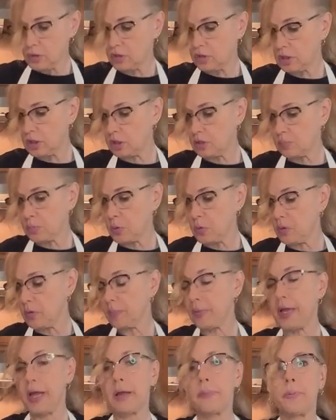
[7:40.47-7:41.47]
teaspoon of
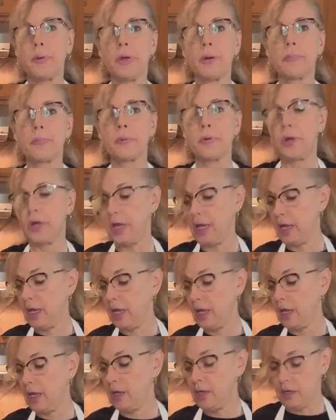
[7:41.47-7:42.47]
black pepper,
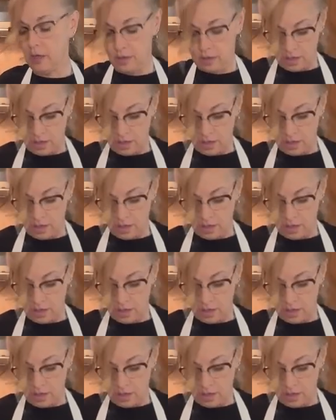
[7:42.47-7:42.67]
and